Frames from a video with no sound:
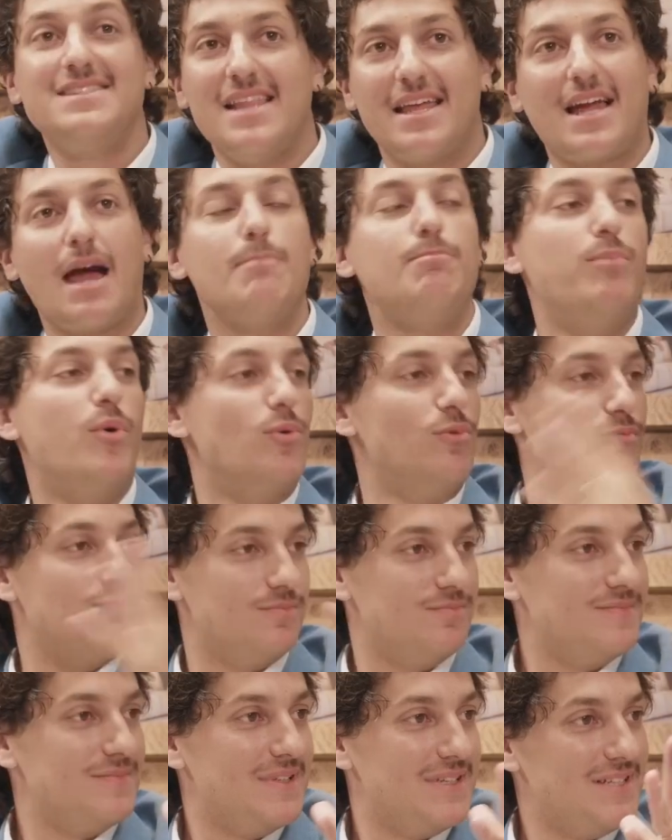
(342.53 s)
like a
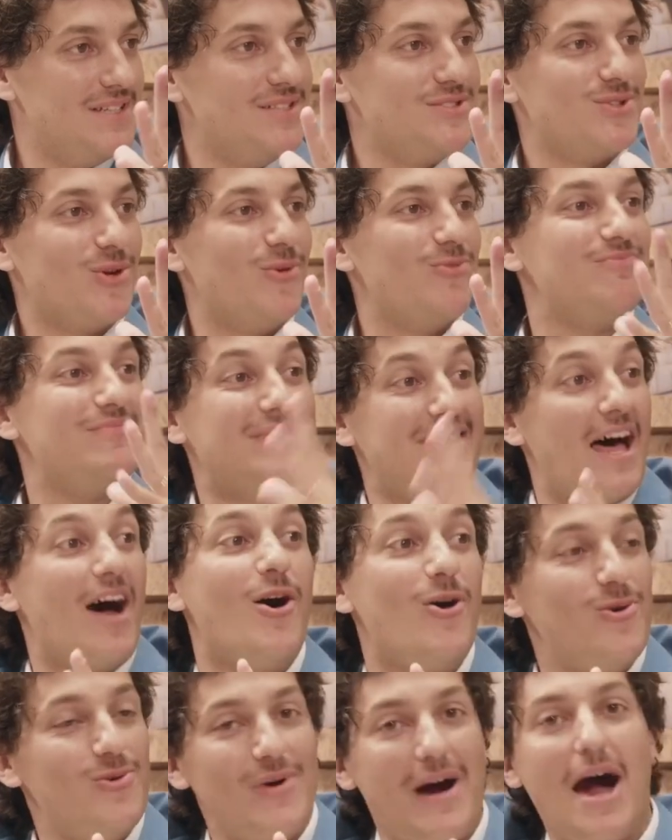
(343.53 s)
boom. So
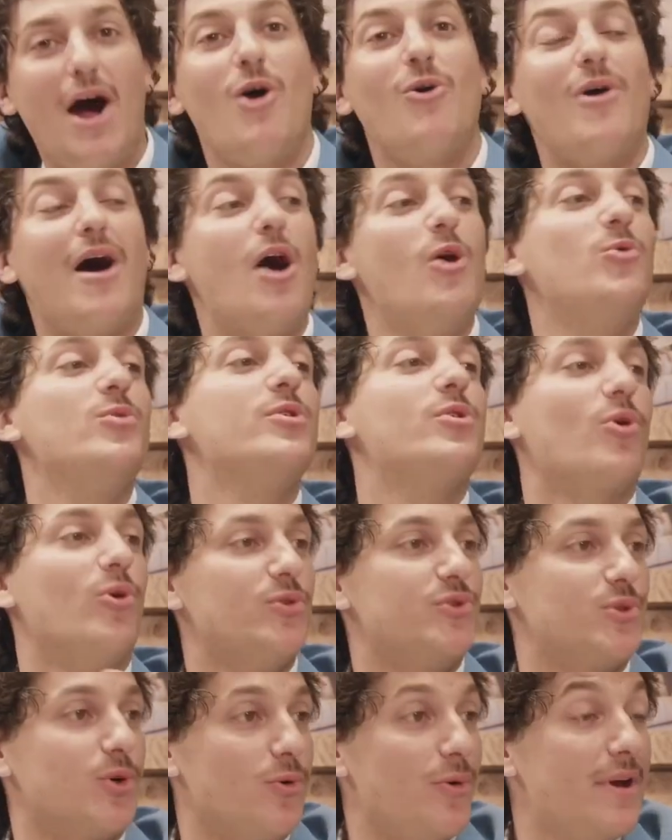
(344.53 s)
now how we
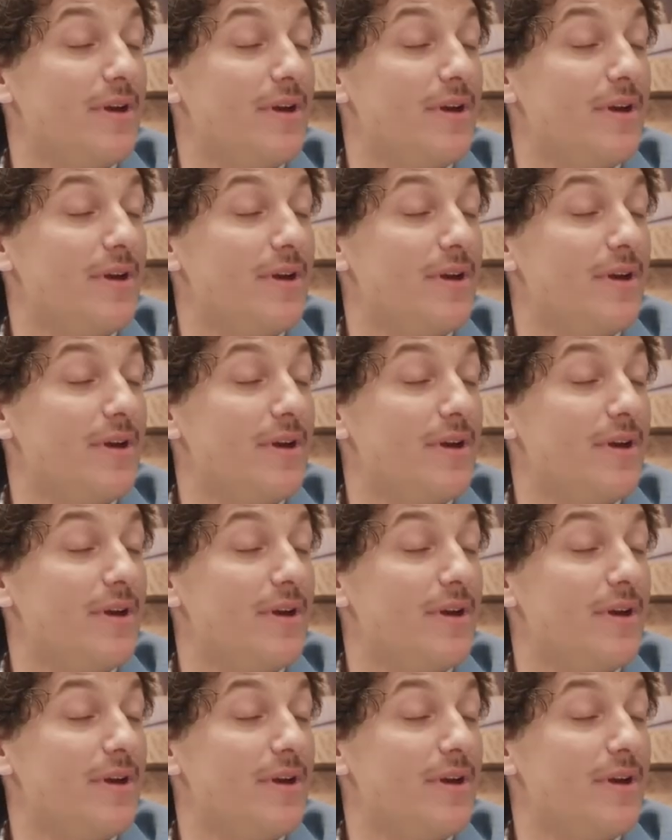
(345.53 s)
control?